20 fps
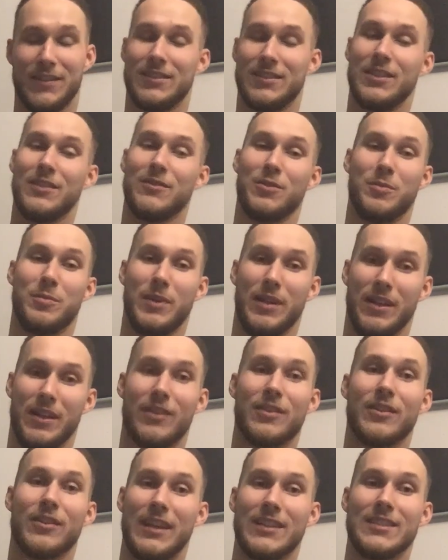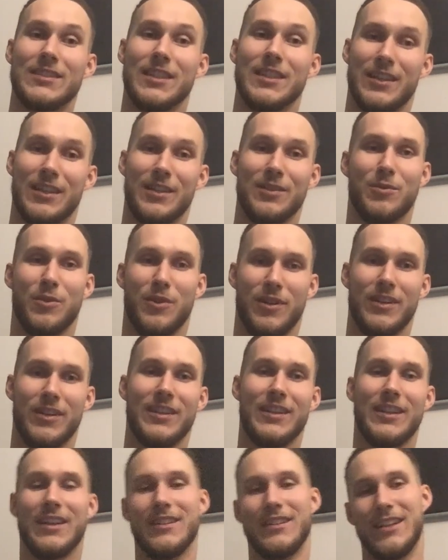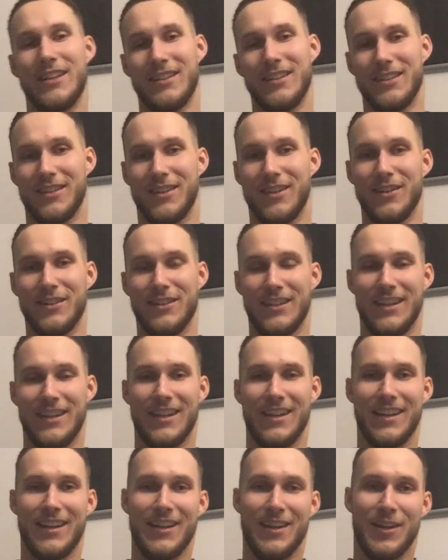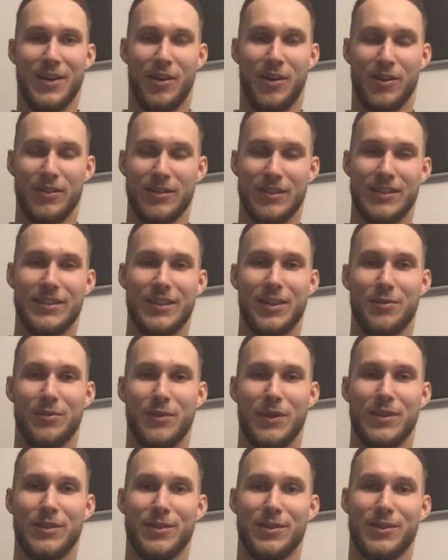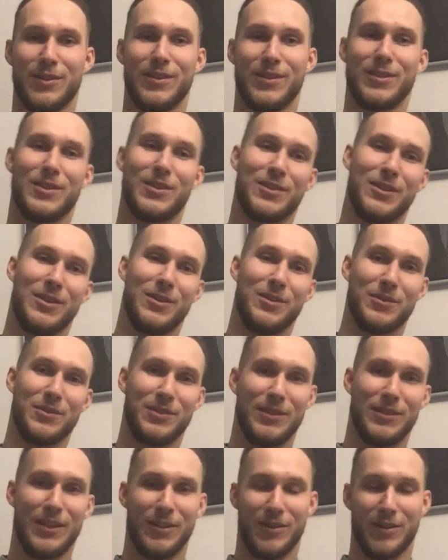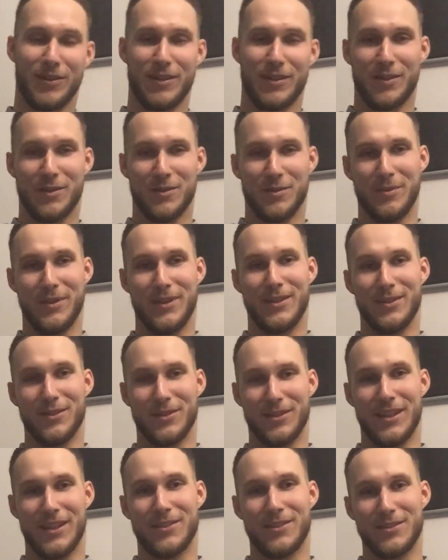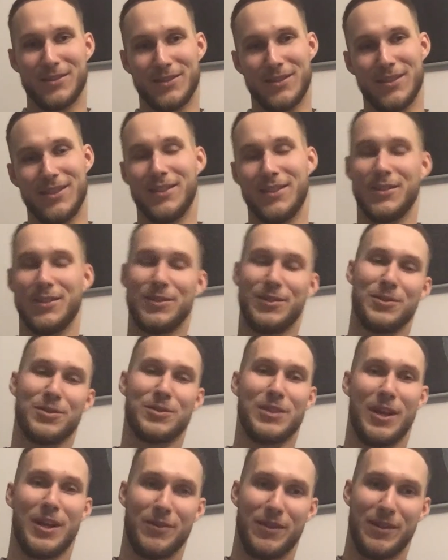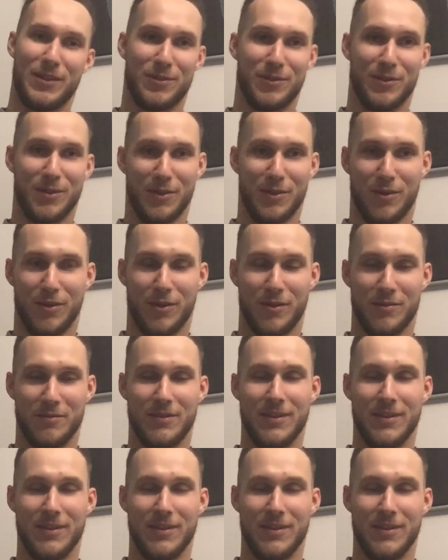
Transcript: He would be like okay second warning, and then on the third one you're going to the locker room and you shower and you go home.